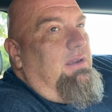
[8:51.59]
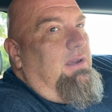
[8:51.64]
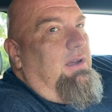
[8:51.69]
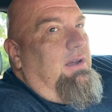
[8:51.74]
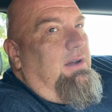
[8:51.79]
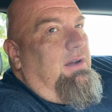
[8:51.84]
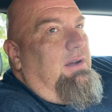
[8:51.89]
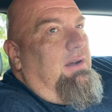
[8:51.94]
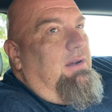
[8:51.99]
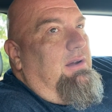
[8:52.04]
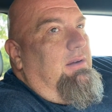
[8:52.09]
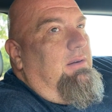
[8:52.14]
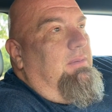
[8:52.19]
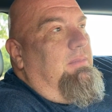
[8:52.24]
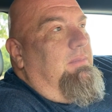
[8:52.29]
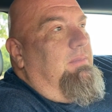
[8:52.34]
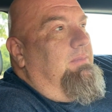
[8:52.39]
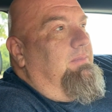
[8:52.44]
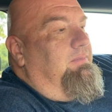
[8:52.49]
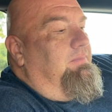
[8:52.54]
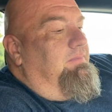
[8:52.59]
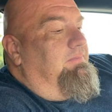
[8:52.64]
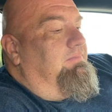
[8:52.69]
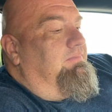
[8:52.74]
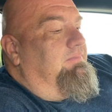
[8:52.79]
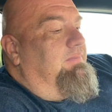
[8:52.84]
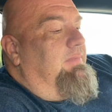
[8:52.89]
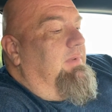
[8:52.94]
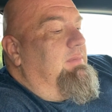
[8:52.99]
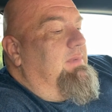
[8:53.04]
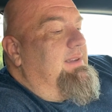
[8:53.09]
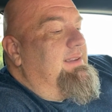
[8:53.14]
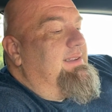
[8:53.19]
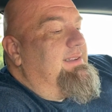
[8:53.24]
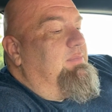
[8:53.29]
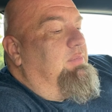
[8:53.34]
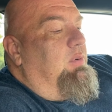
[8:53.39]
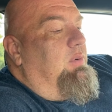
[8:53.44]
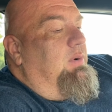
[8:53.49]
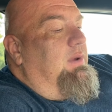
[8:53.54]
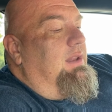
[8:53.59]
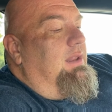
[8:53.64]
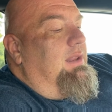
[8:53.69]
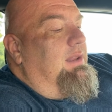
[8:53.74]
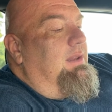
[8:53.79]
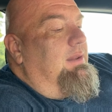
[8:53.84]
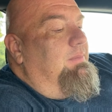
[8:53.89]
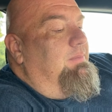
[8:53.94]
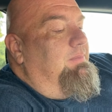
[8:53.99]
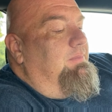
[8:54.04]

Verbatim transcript: um, I'm disappointed.